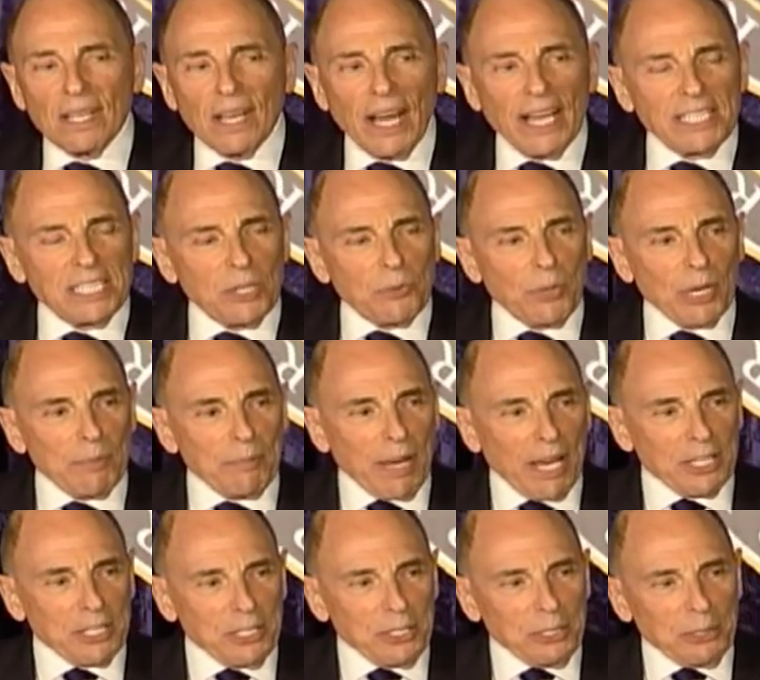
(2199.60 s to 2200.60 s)
I said, what
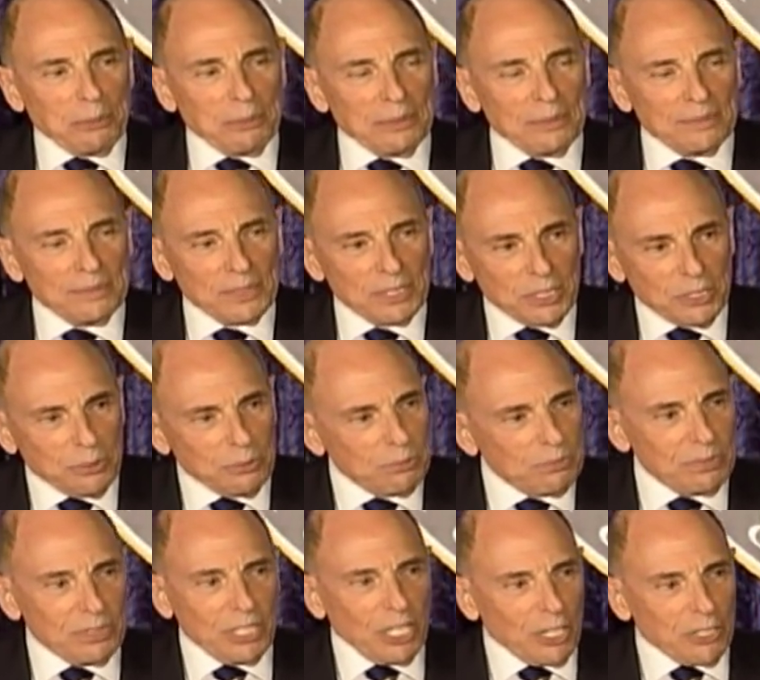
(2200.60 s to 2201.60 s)
about you? You
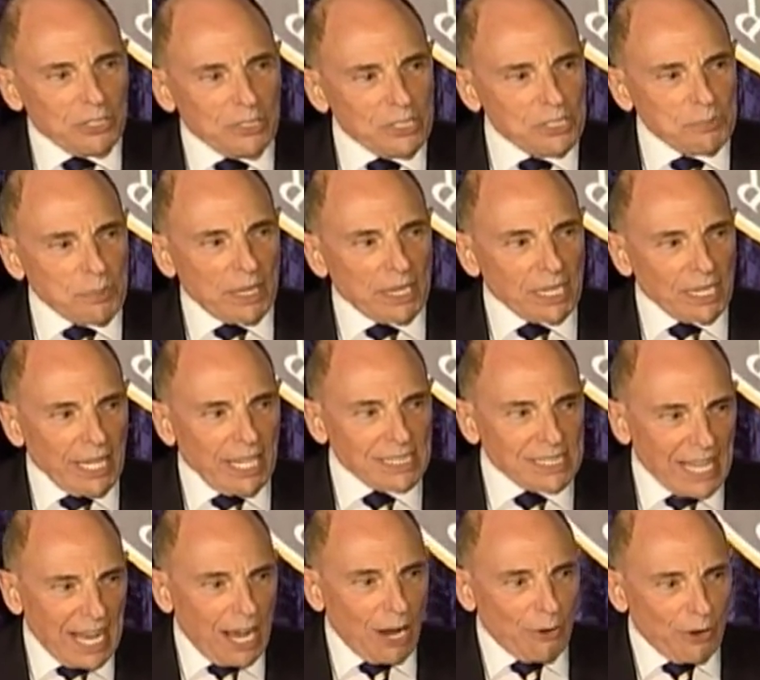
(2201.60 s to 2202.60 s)
just spent the last
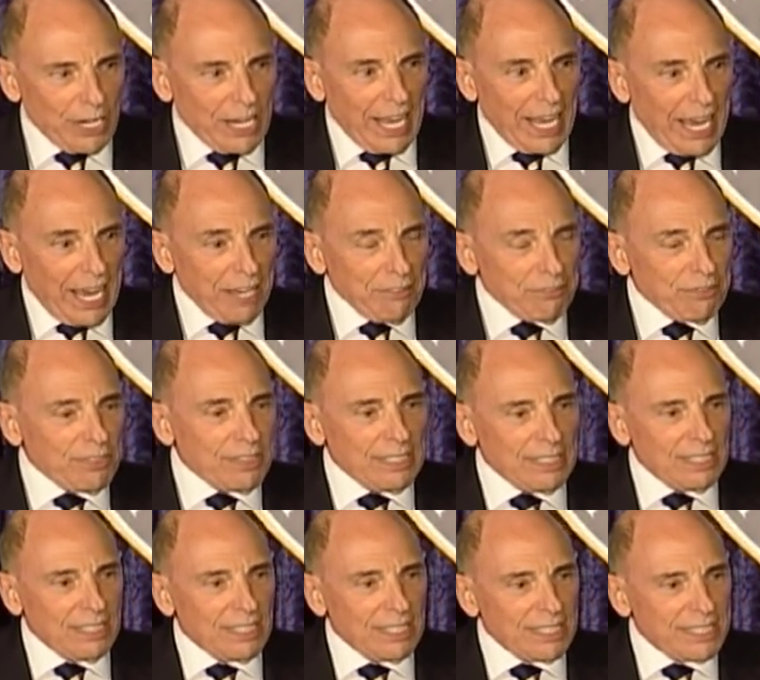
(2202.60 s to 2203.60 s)
hour and a half
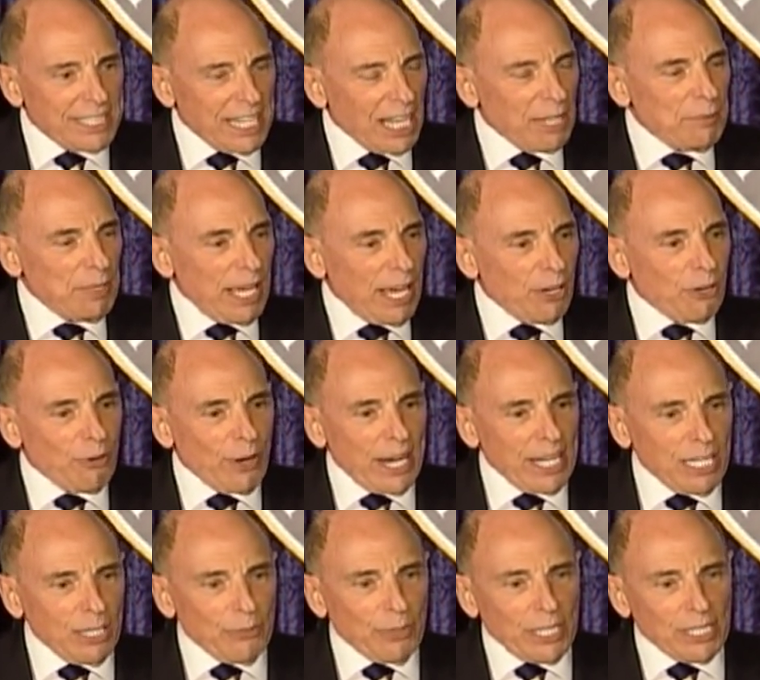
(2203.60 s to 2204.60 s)
telling me how great
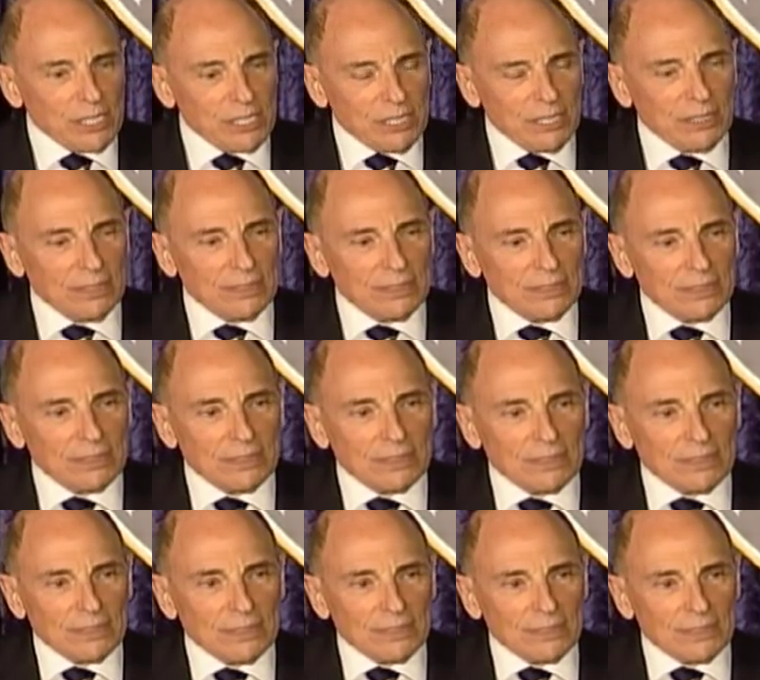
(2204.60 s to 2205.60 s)
he was.
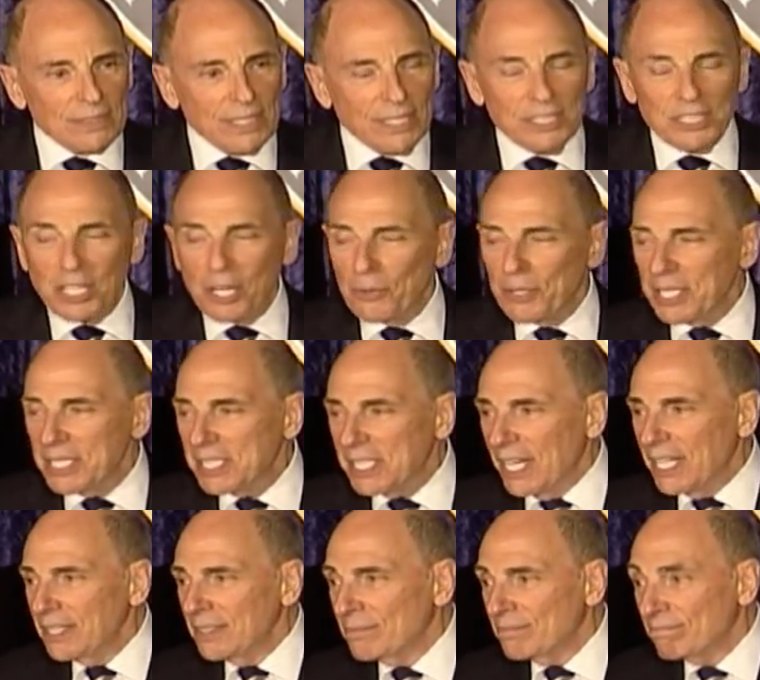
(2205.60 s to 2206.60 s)
And you know what he
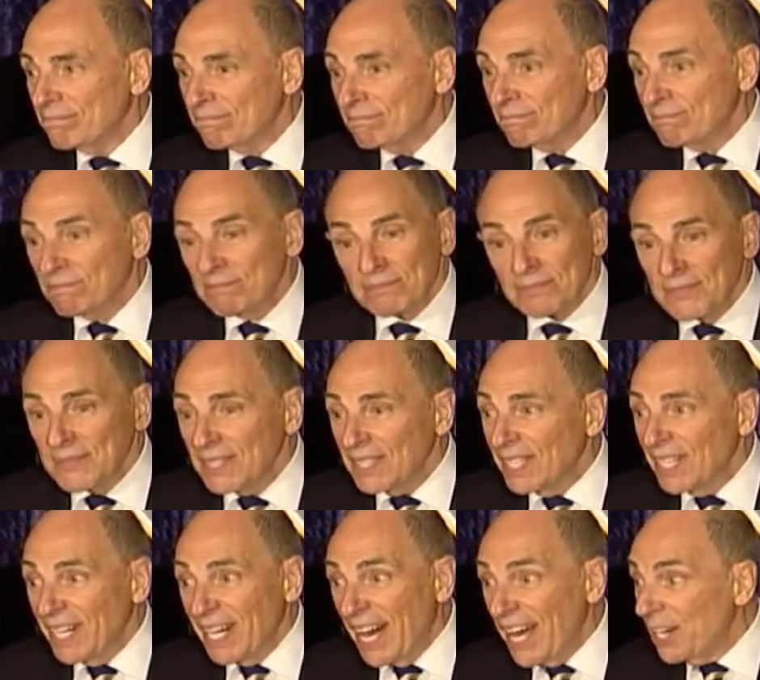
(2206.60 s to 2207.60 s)
said?
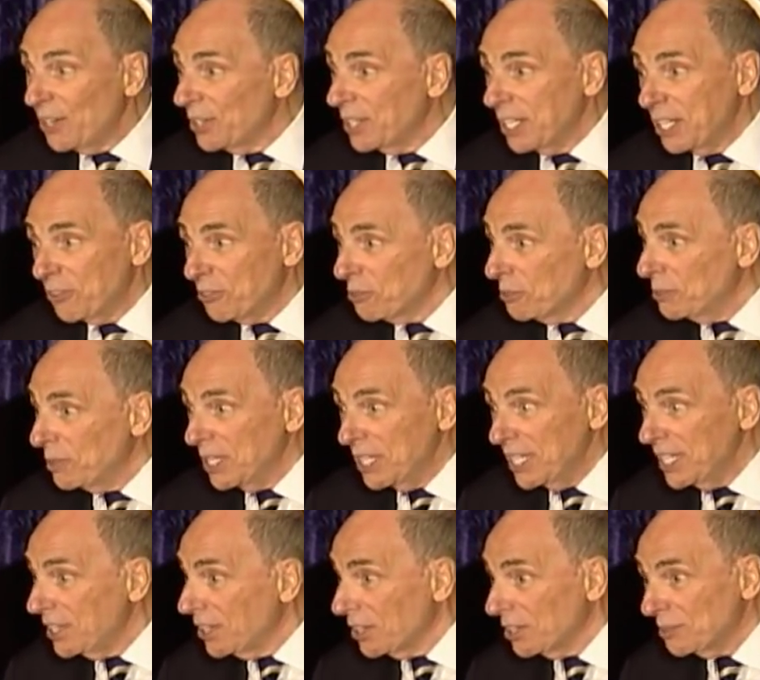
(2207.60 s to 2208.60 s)
I don't hear from him
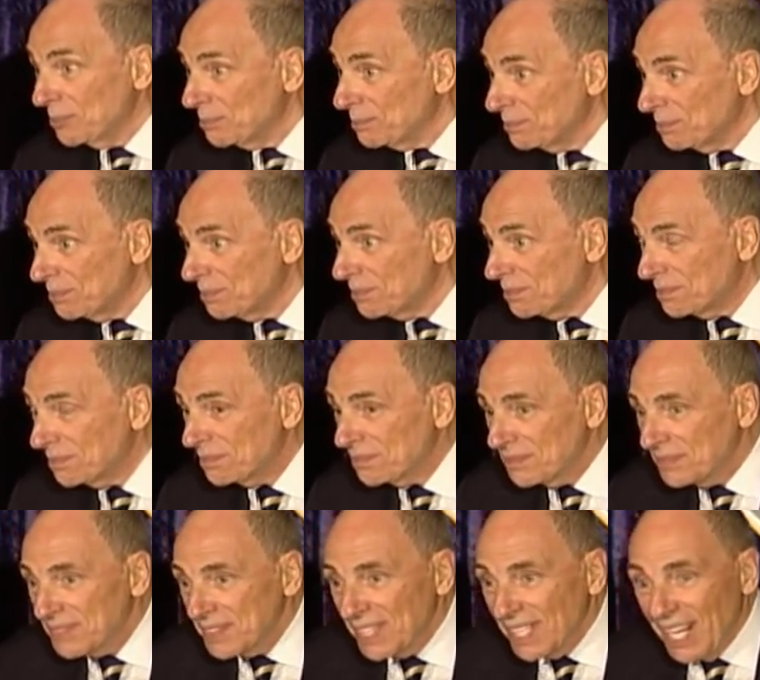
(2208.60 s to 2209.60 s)
either.
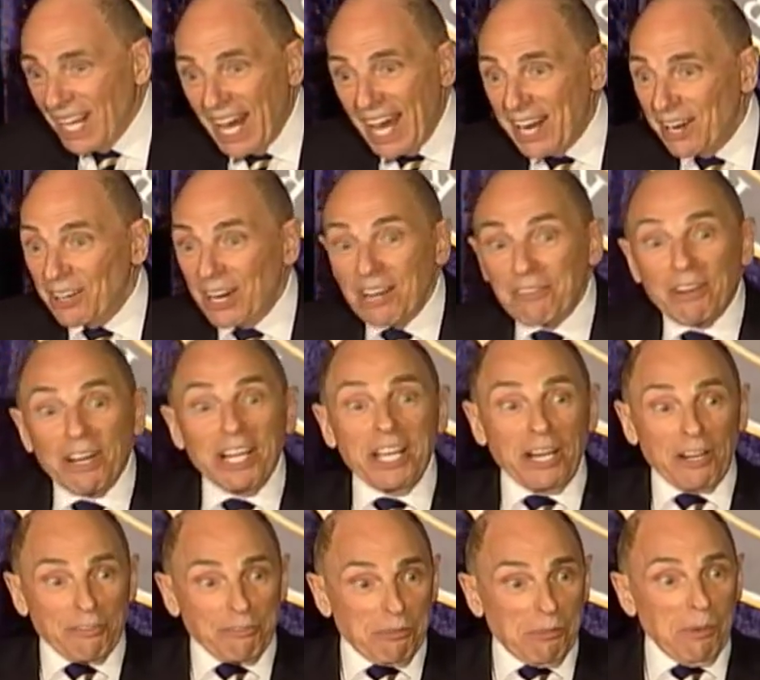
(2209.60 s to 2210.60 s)
I don't ever
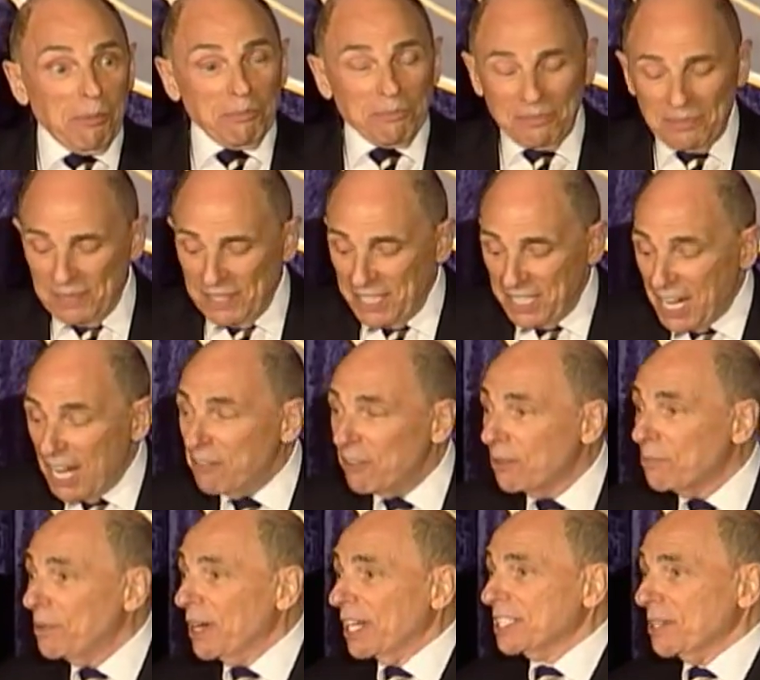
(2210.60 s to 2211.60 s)
hear from him. He never
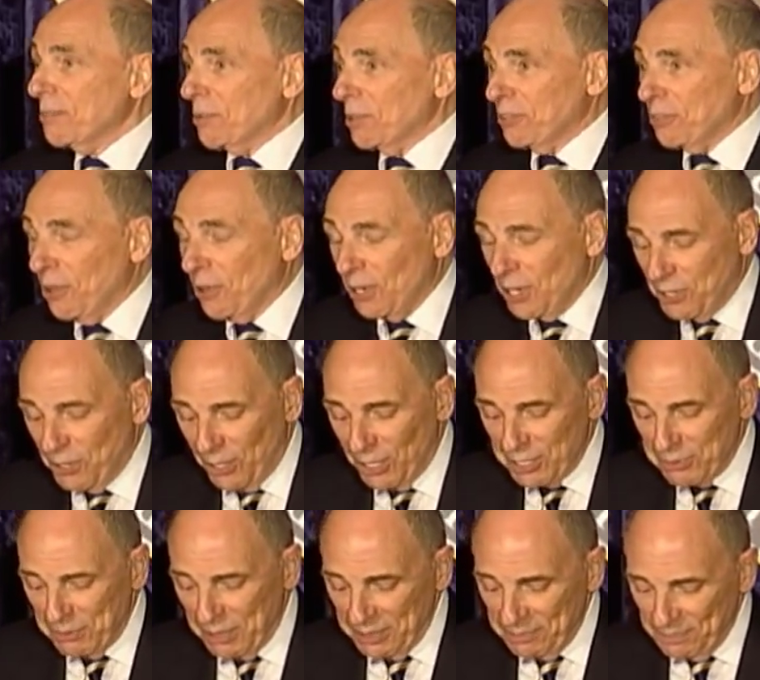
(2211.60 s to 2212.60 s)
picks up the phone and
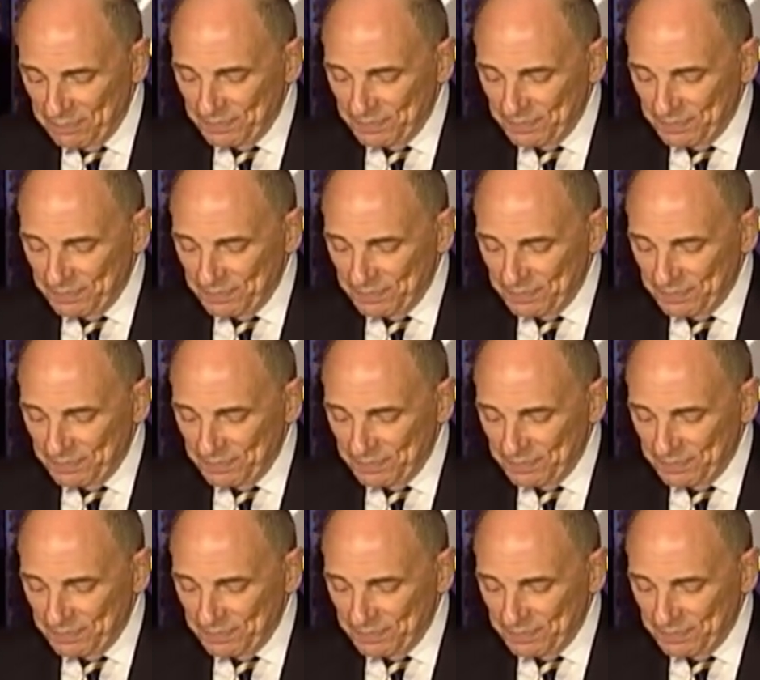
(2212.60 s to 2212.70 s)
calls me.